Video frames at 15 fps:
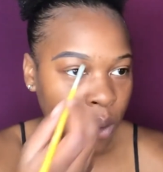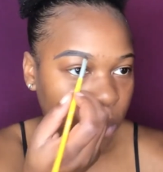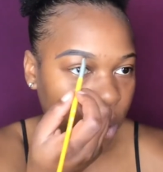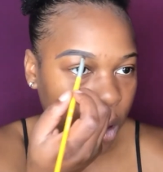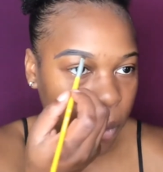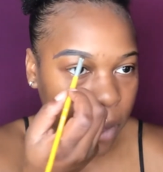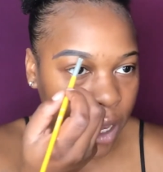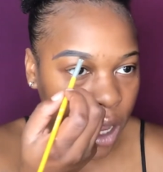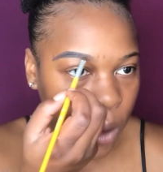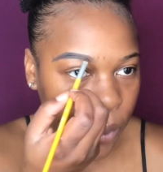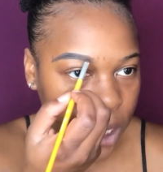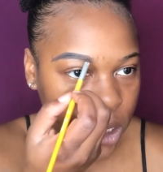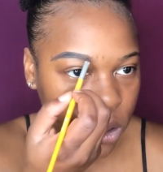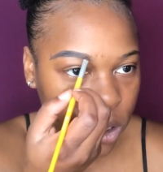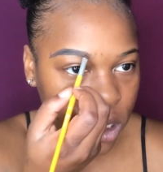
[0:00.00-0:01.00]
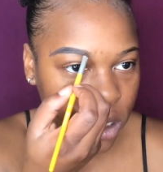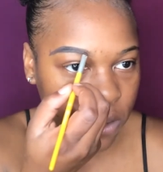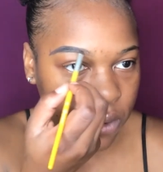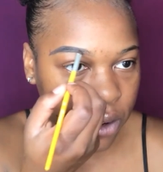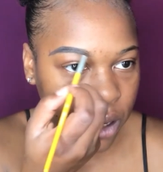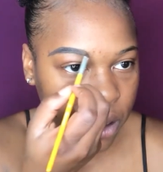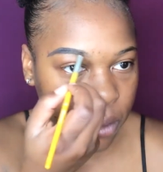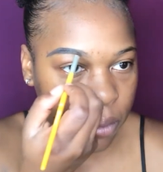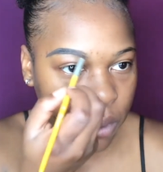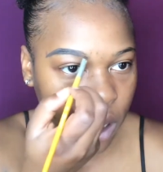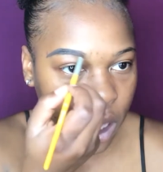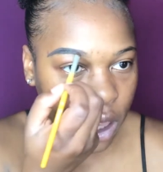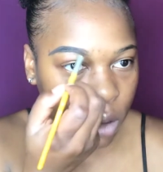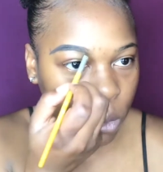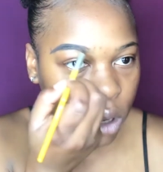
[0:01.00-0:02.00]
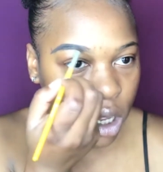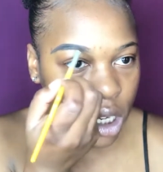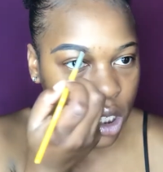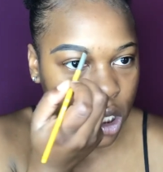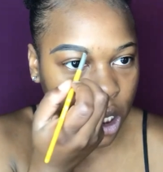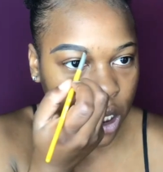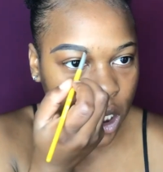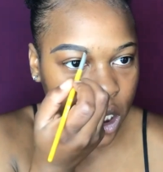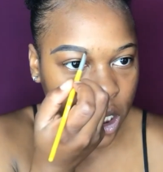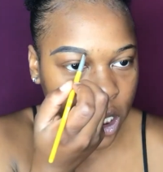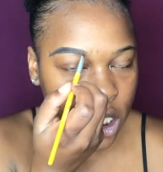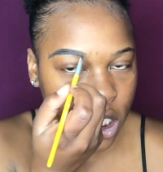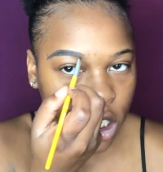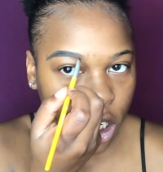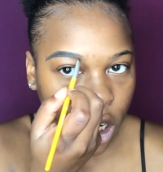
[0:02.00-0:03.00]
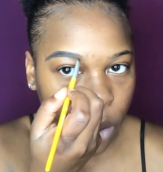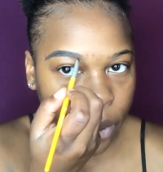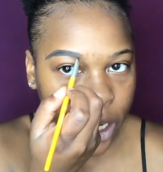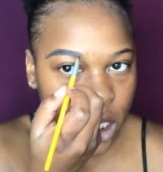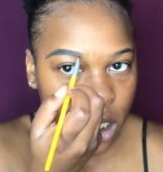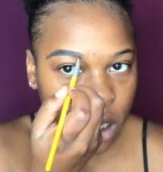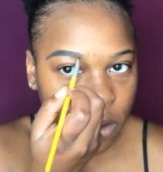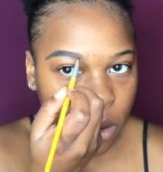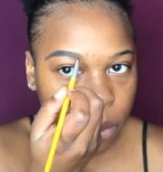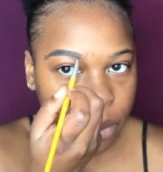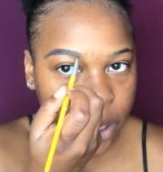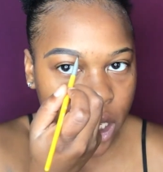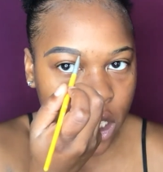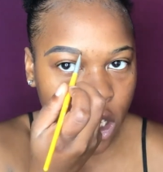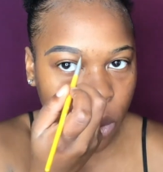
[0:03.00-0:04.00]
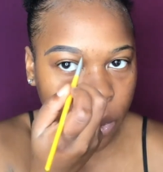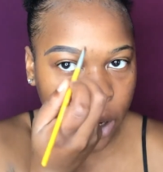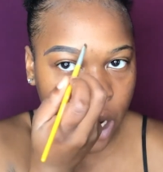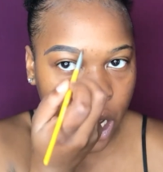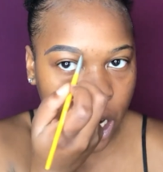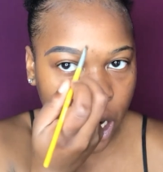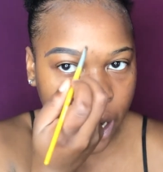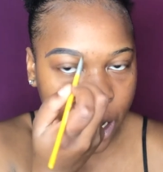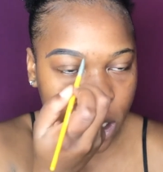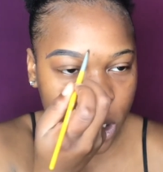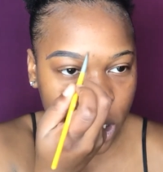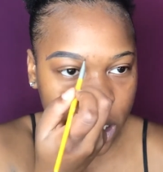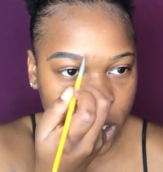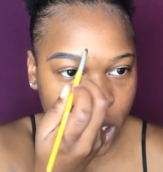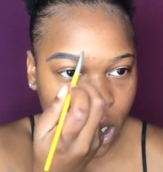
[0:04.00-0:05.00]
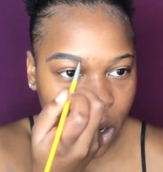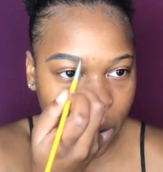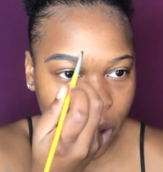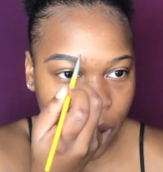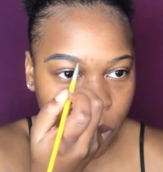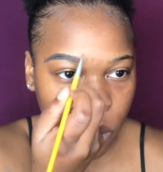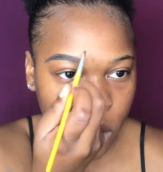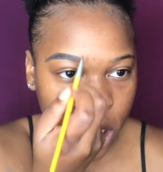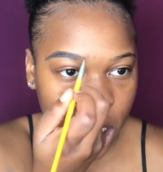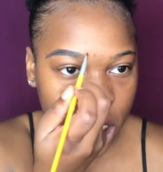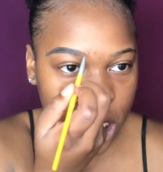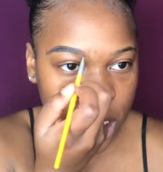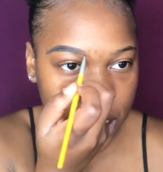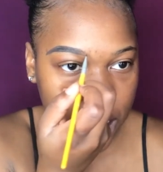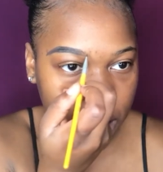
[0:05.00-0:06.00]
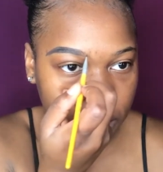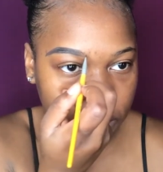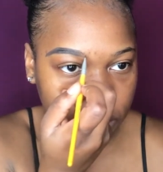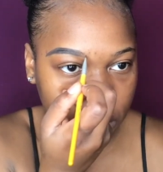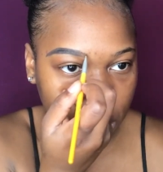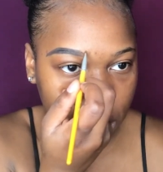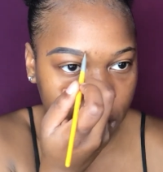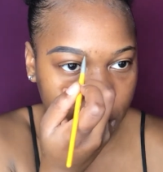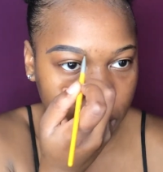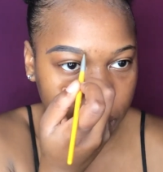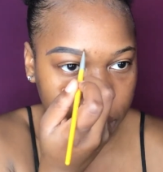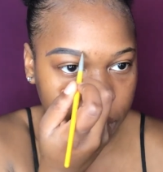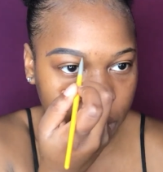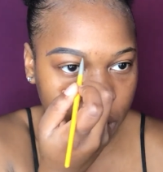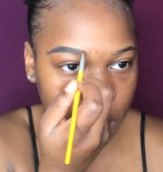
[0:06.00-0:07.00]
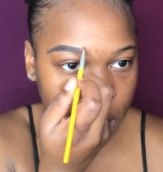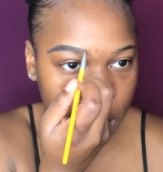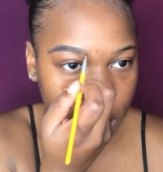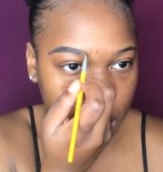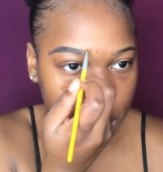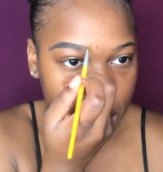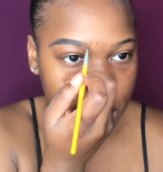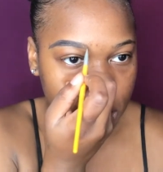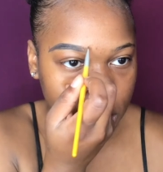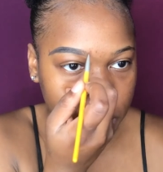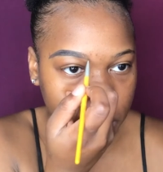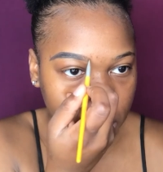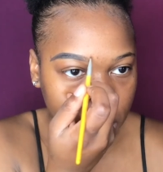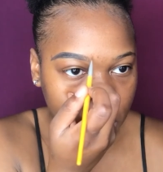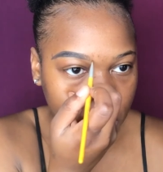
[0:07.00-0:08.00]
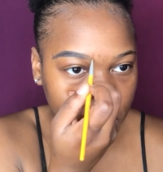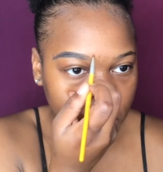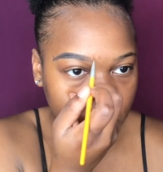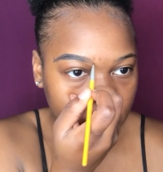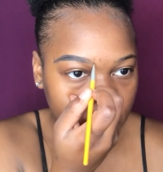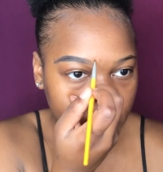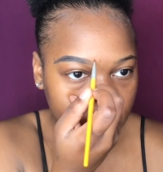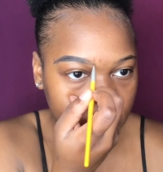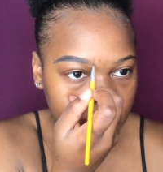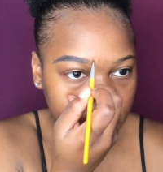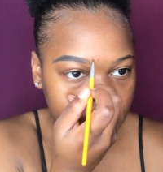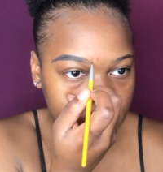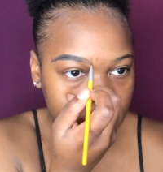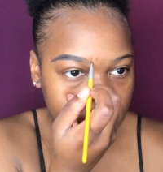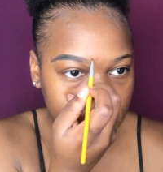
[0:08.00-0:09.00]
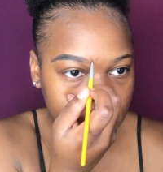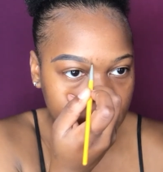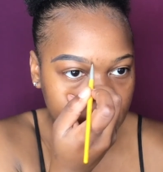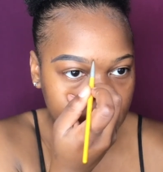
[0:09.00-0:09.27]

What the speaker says: We're gonna make our way towards the front, and then we're gonna start to change the direction of the brush. So we're gonna now start to go upwards and flick up to make the little hairs.